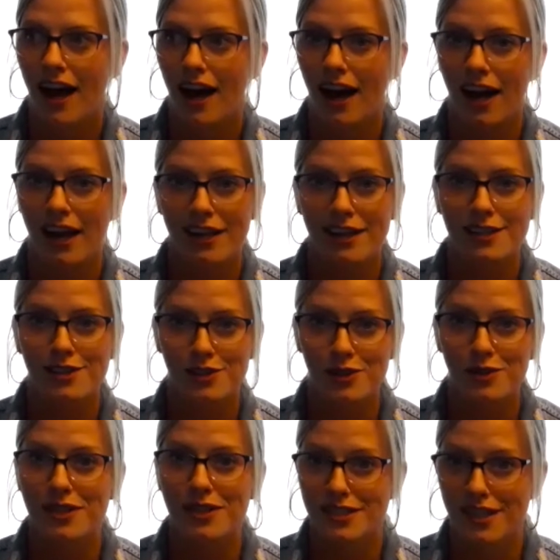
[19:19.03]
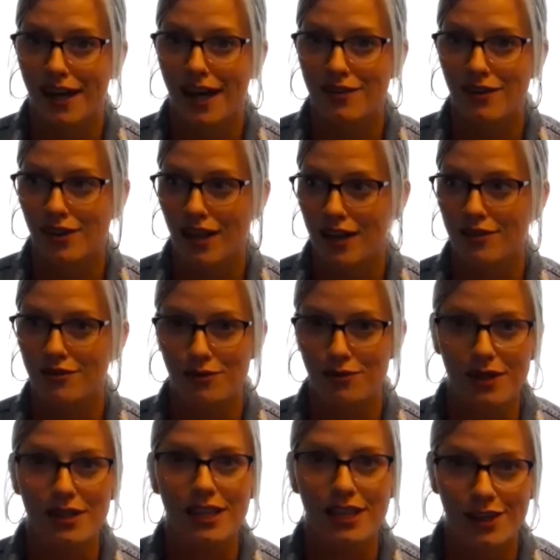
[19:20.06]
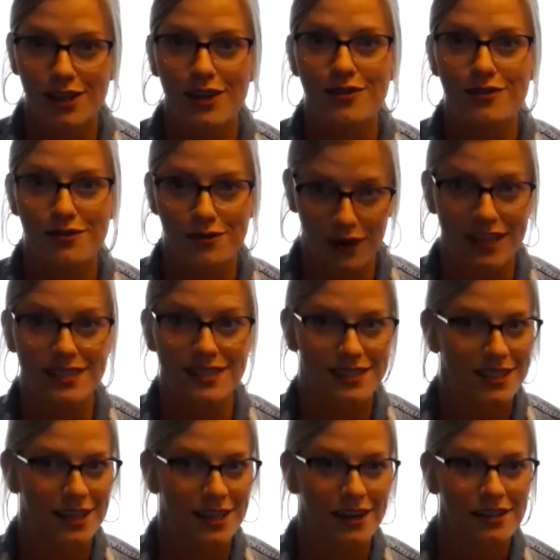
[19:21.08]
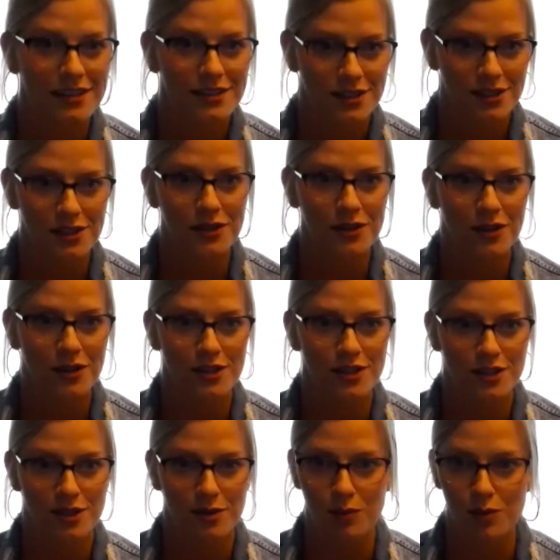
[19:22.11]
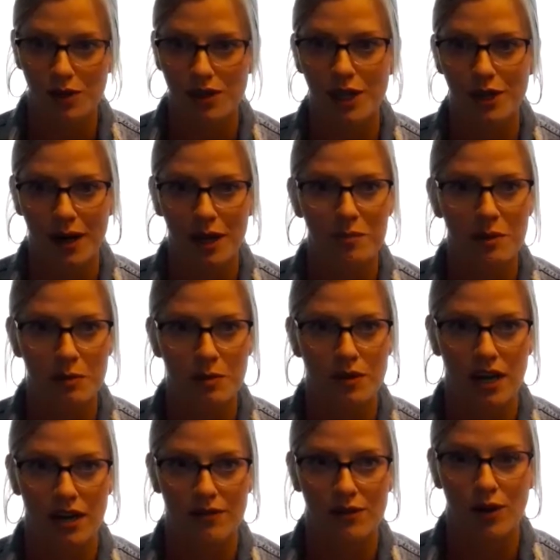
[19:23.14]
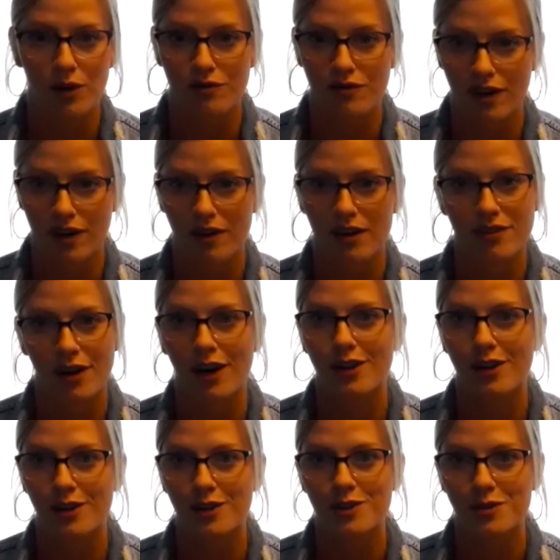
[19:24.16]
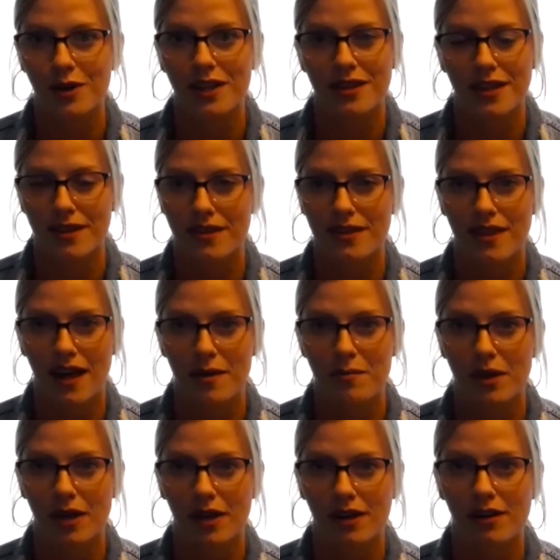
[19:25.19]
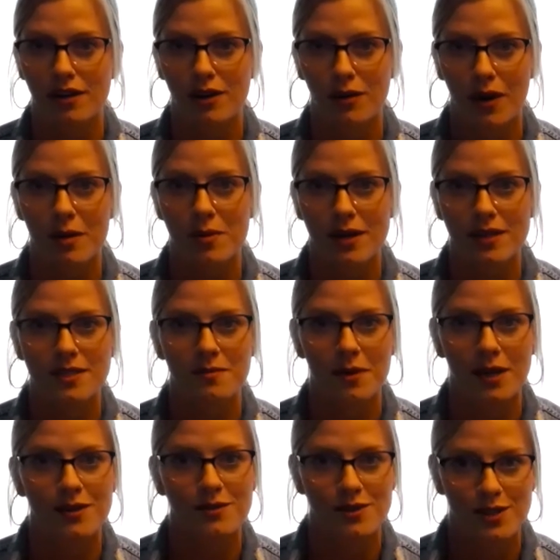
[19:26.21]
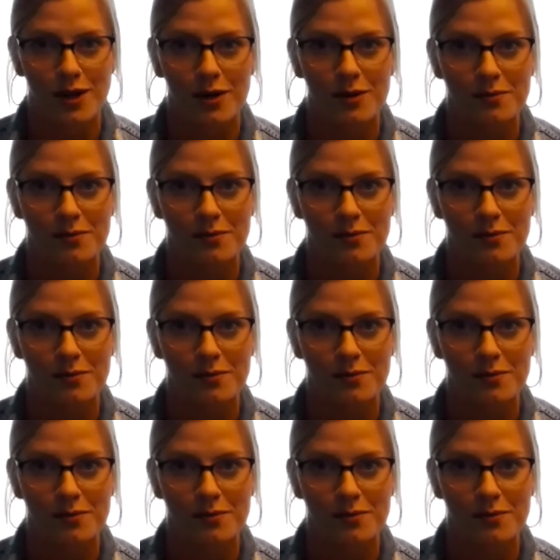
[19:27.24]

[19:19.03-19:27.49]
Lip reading: I can truly say I have a lot of really good friends here too. There's just some really great people that I've grown very, very close with, and that mean quite a bit to me. So